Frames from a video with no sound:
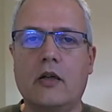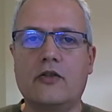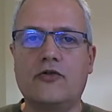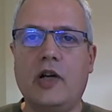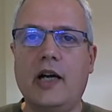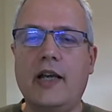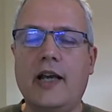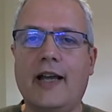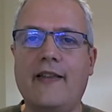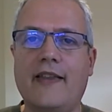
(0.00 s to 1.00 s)
try
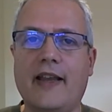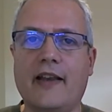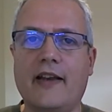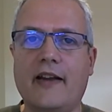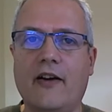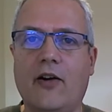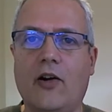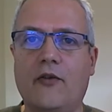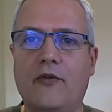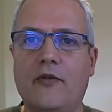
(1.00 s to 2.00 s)
and think
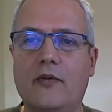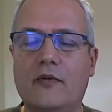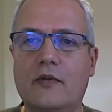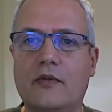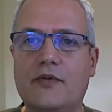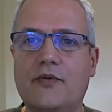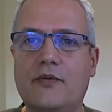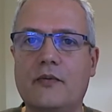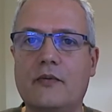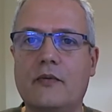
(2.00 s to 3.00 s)
of
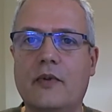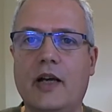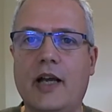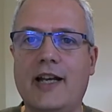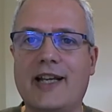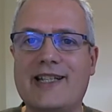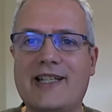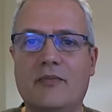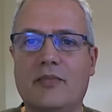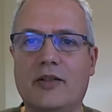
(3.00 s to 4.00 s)
an
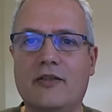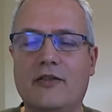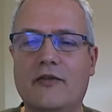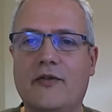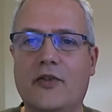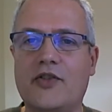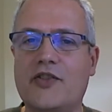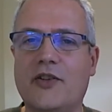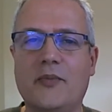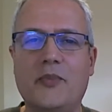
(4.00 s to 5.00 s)
example for
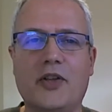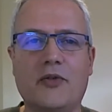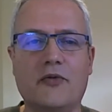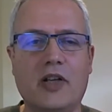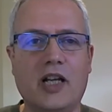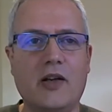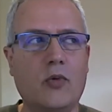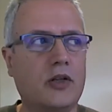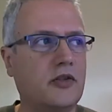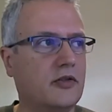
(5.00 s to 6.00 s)
something you really
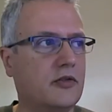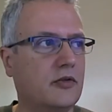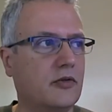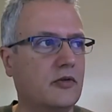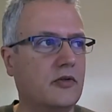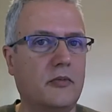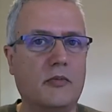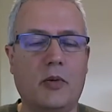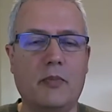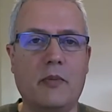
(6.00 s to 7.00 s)
wanted to do,
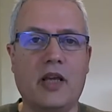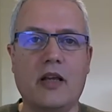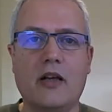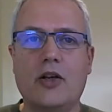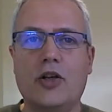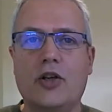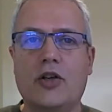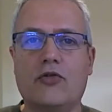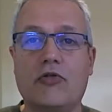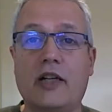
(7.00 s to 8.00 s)
or maybe
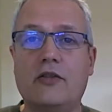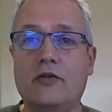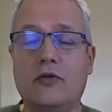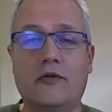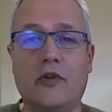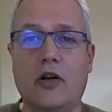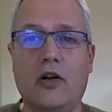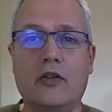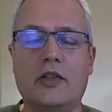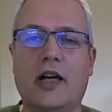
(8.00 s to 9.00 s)
you tried to do for a
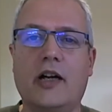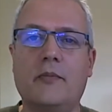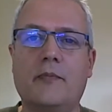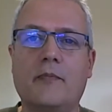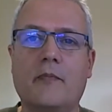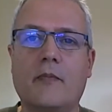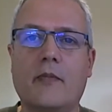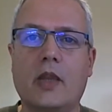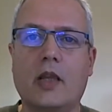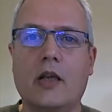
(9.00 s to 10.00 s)
long time,
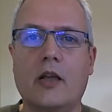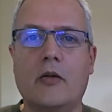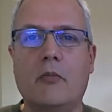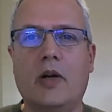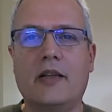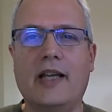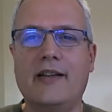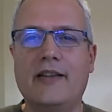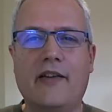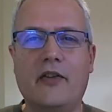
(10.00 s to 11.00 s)
but that
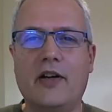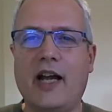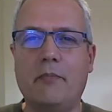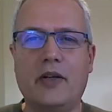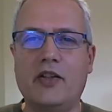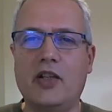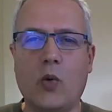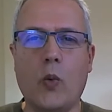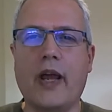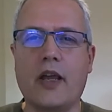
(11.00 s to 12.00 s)
never happened the
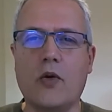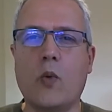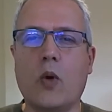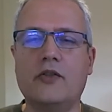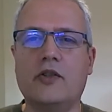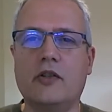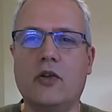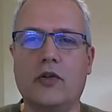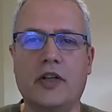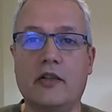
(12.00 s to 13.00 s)
way you wanted,
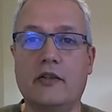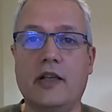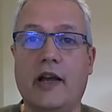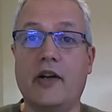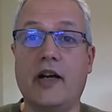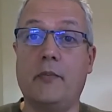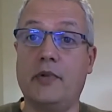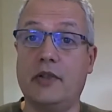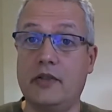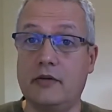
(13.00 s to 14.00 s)
or it never
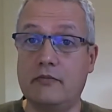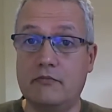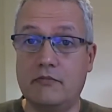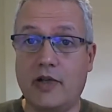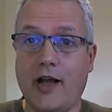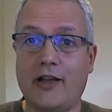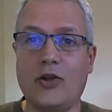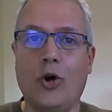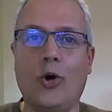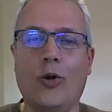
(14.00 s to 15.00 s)
happened at
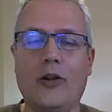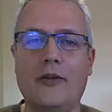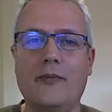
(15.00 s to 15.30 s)
all.